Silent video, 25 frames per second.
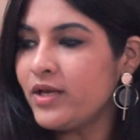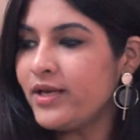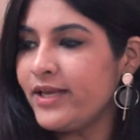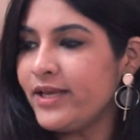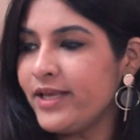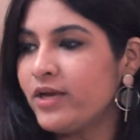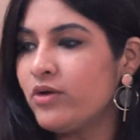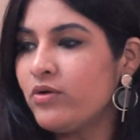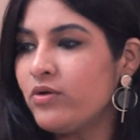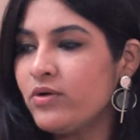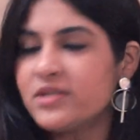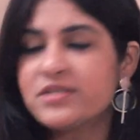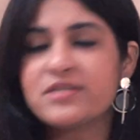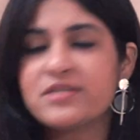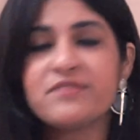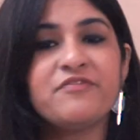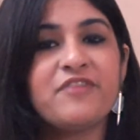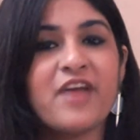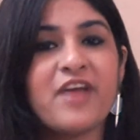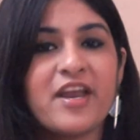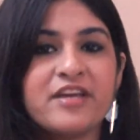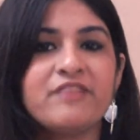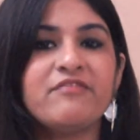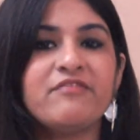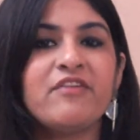a Leo is a
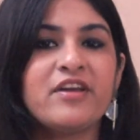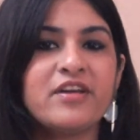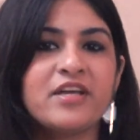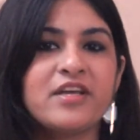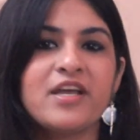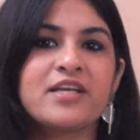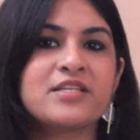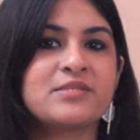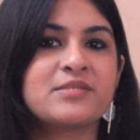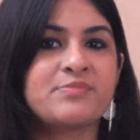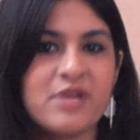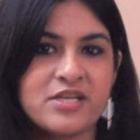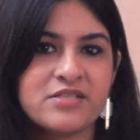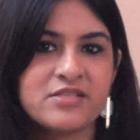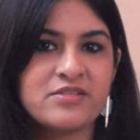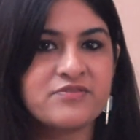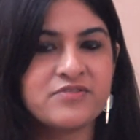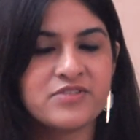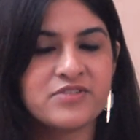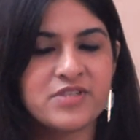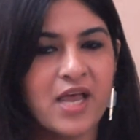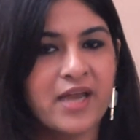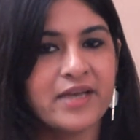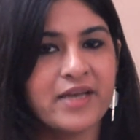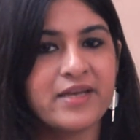very, very expressive
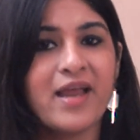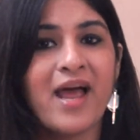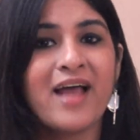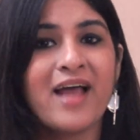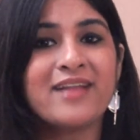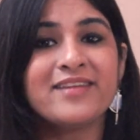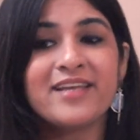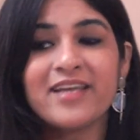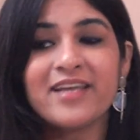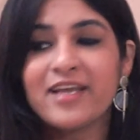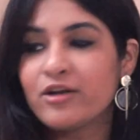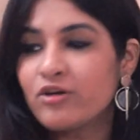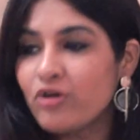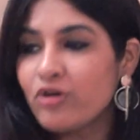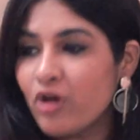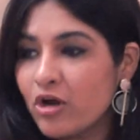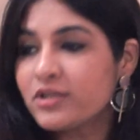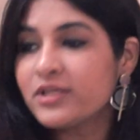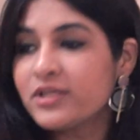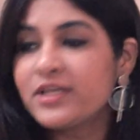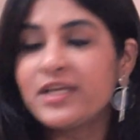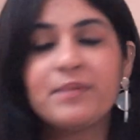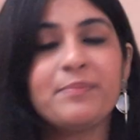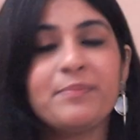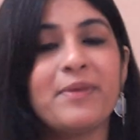sign, and they
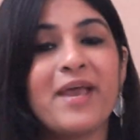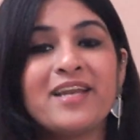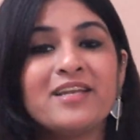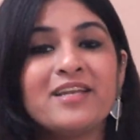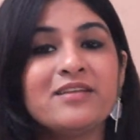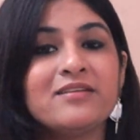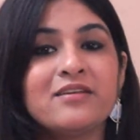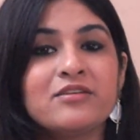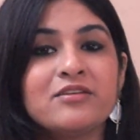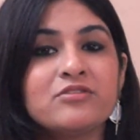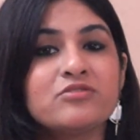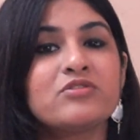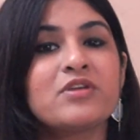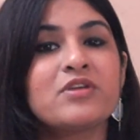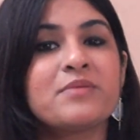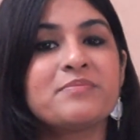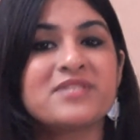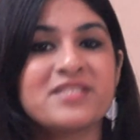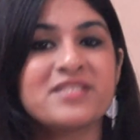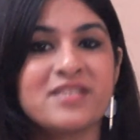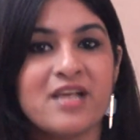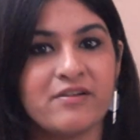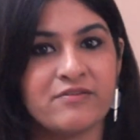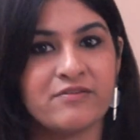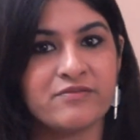cannot keep anything to
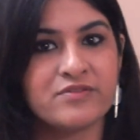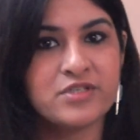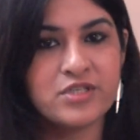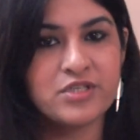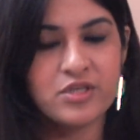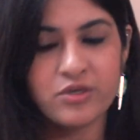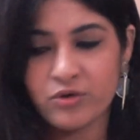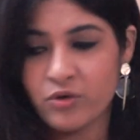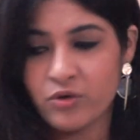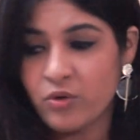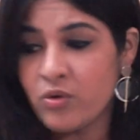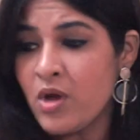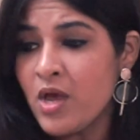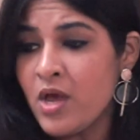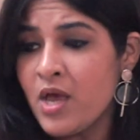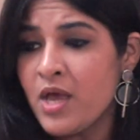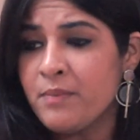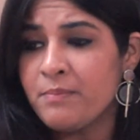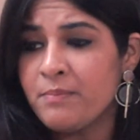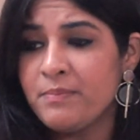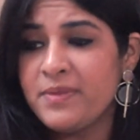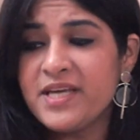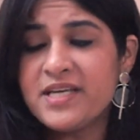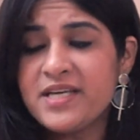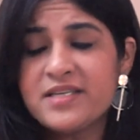themselves,
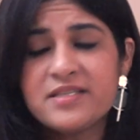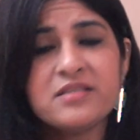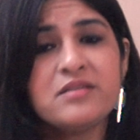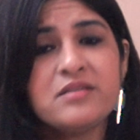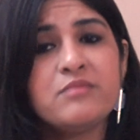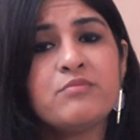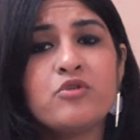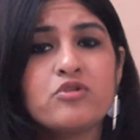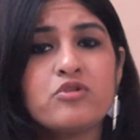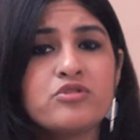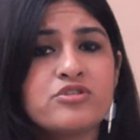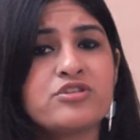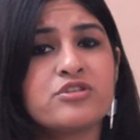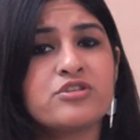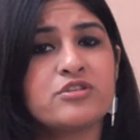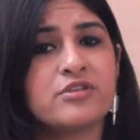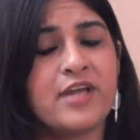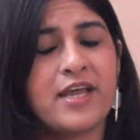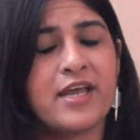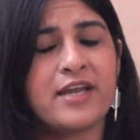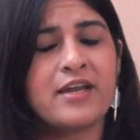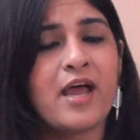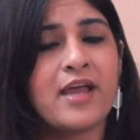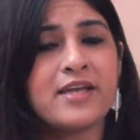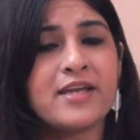Be it an emotion,
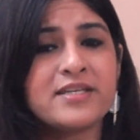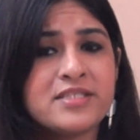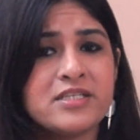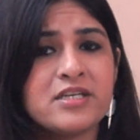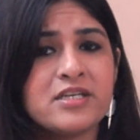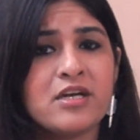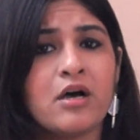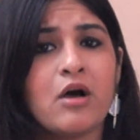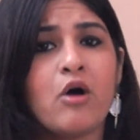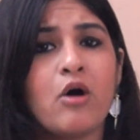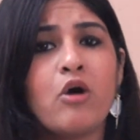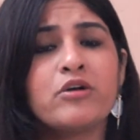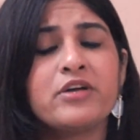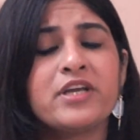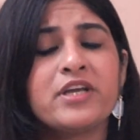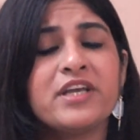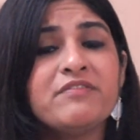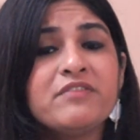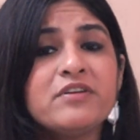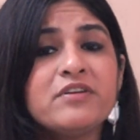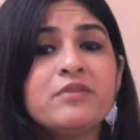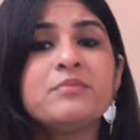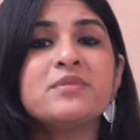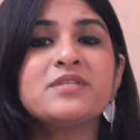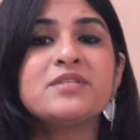an idea, or
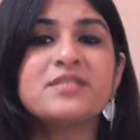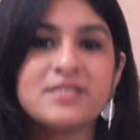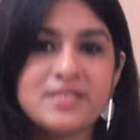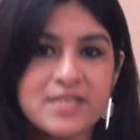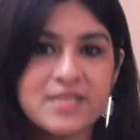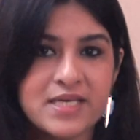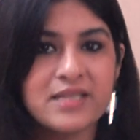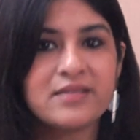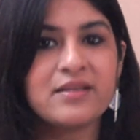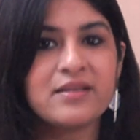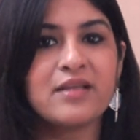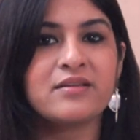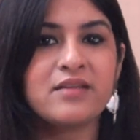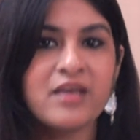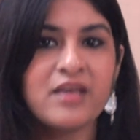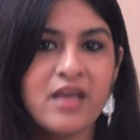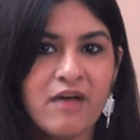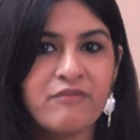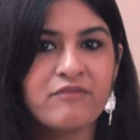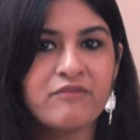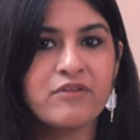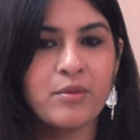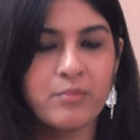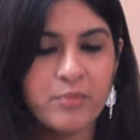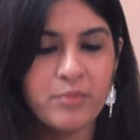even a mistake that they
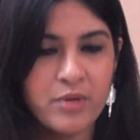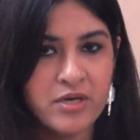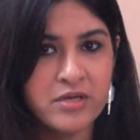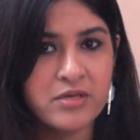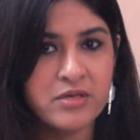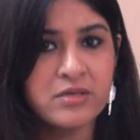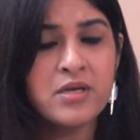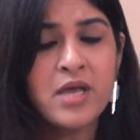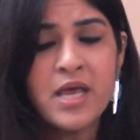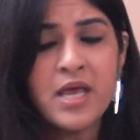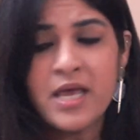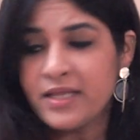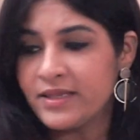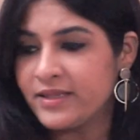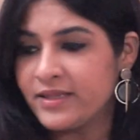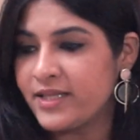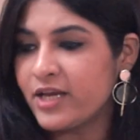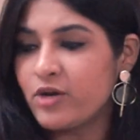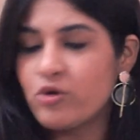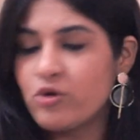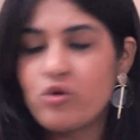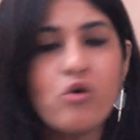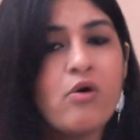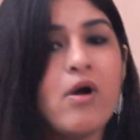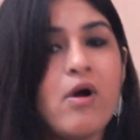have committed,
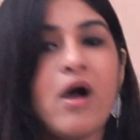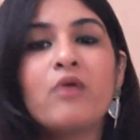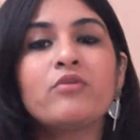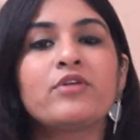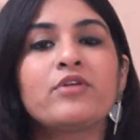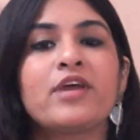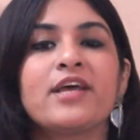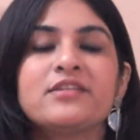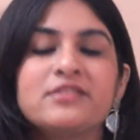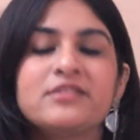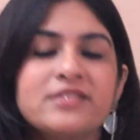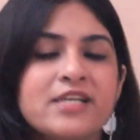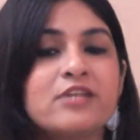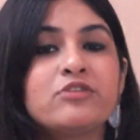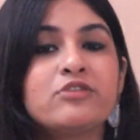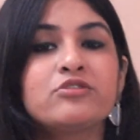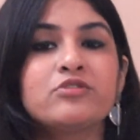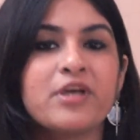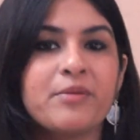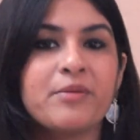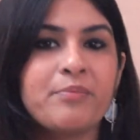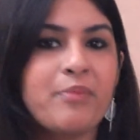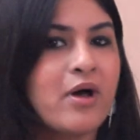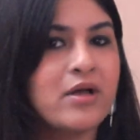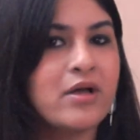they go out and tell to
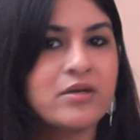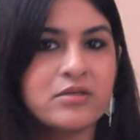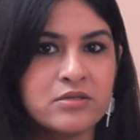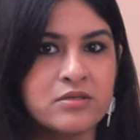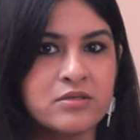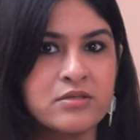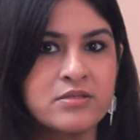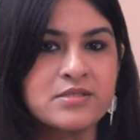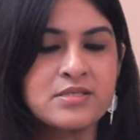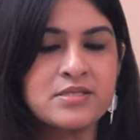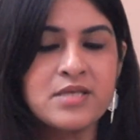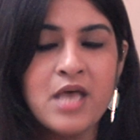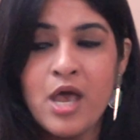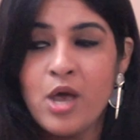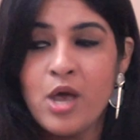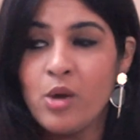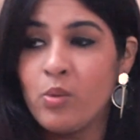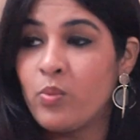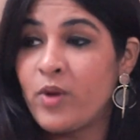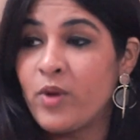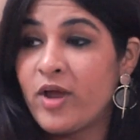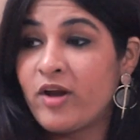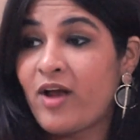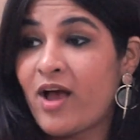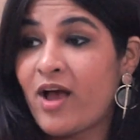their partners.
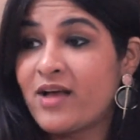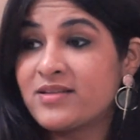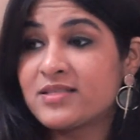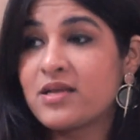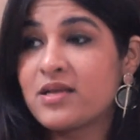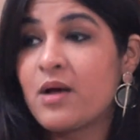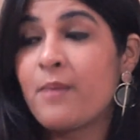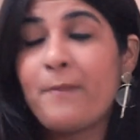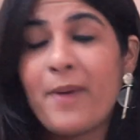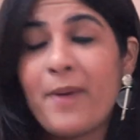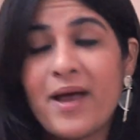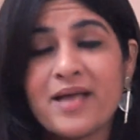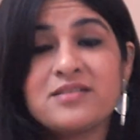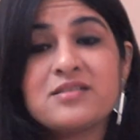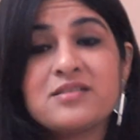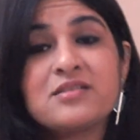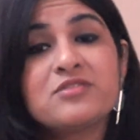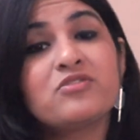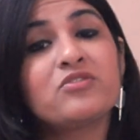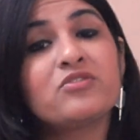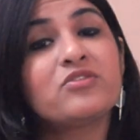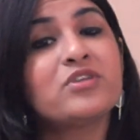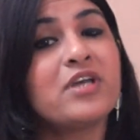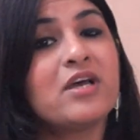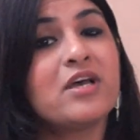Whereas a
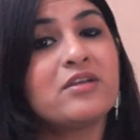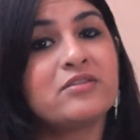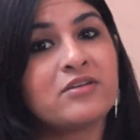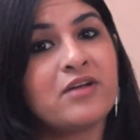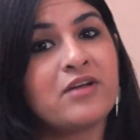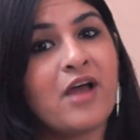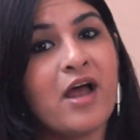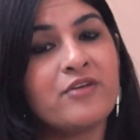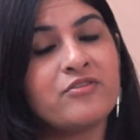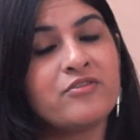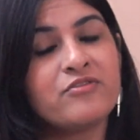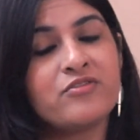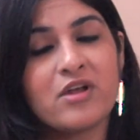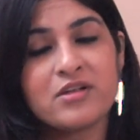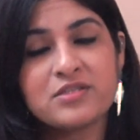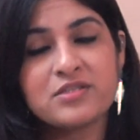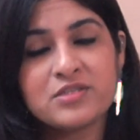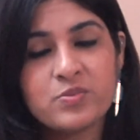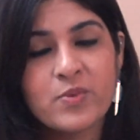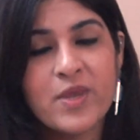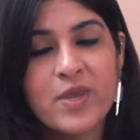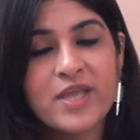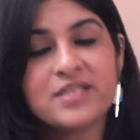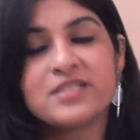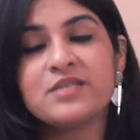Pisces, on the other hand,
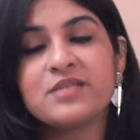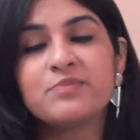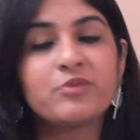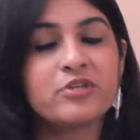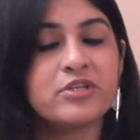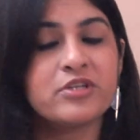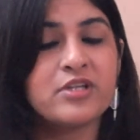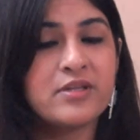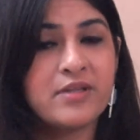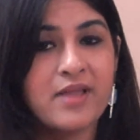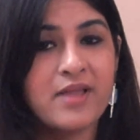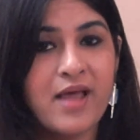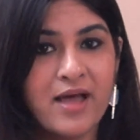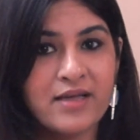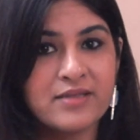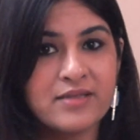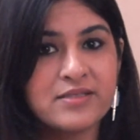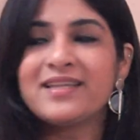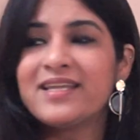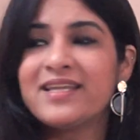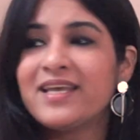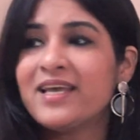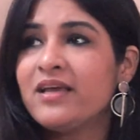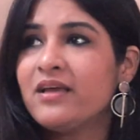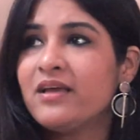runs way deeper than that.
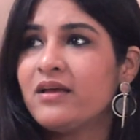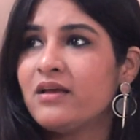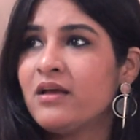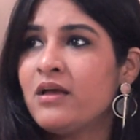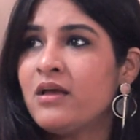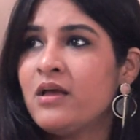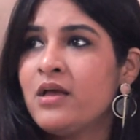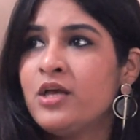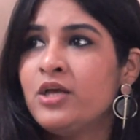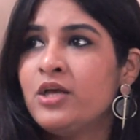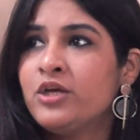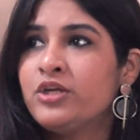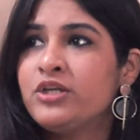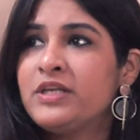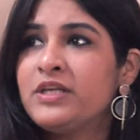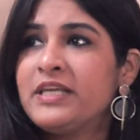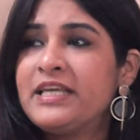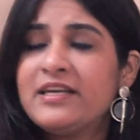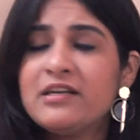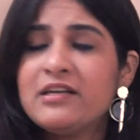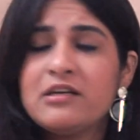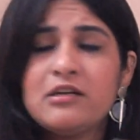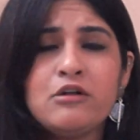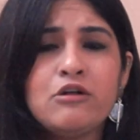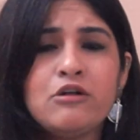They
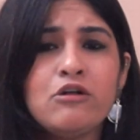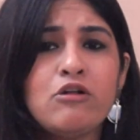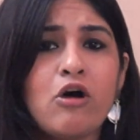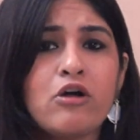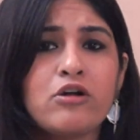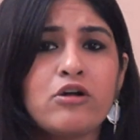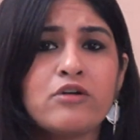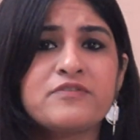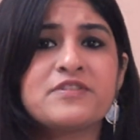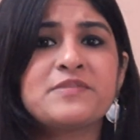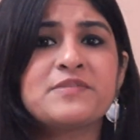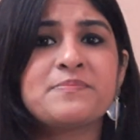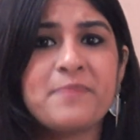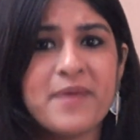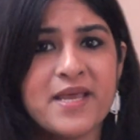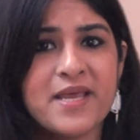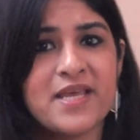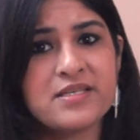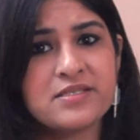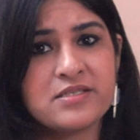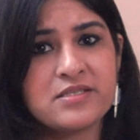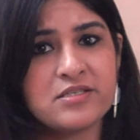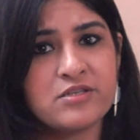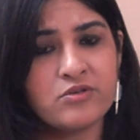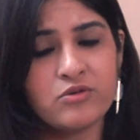need a lot of
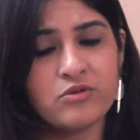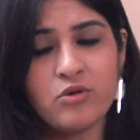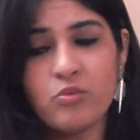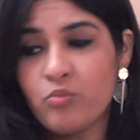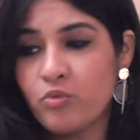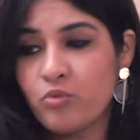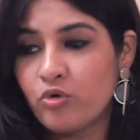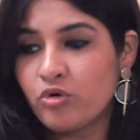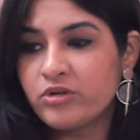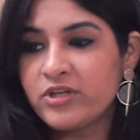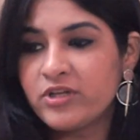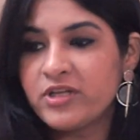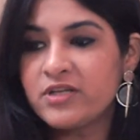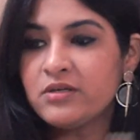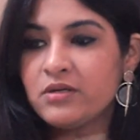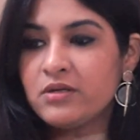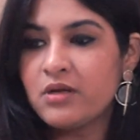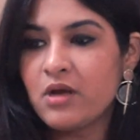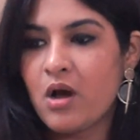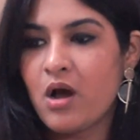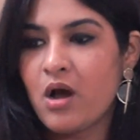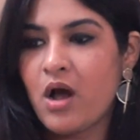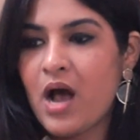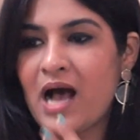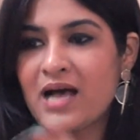space, more than
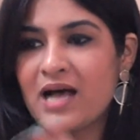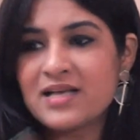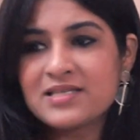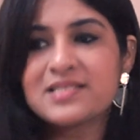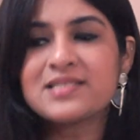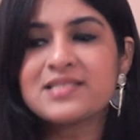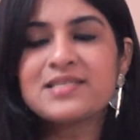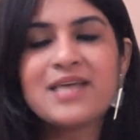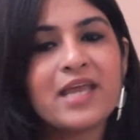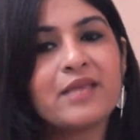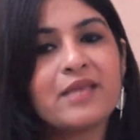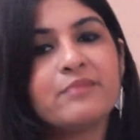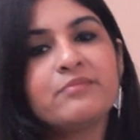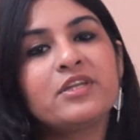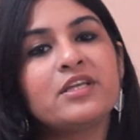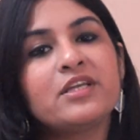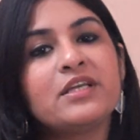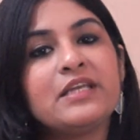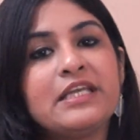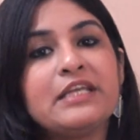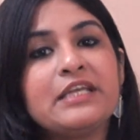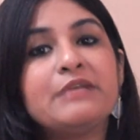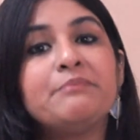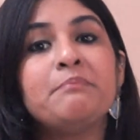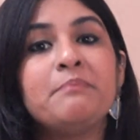us time, they
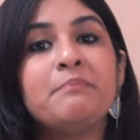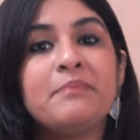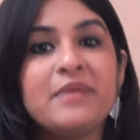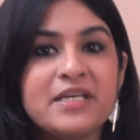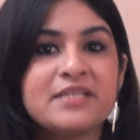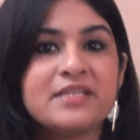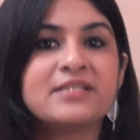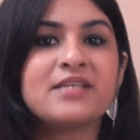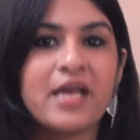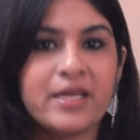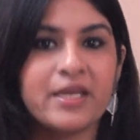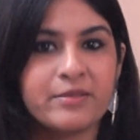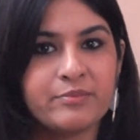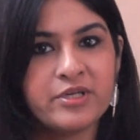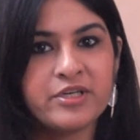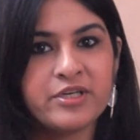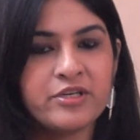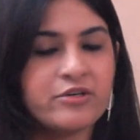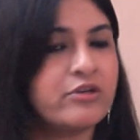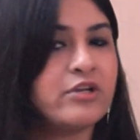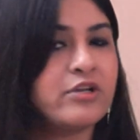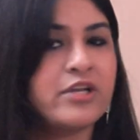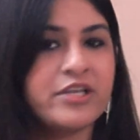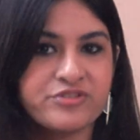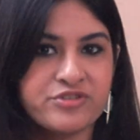need me time in
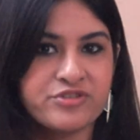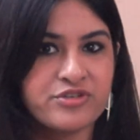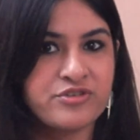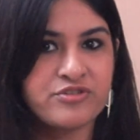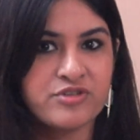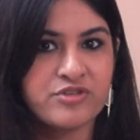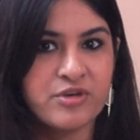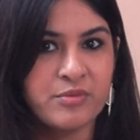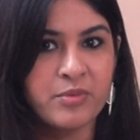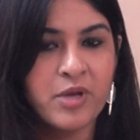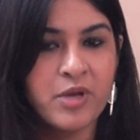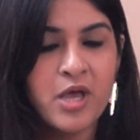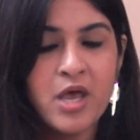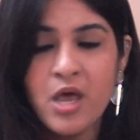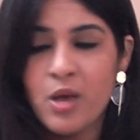a relationship.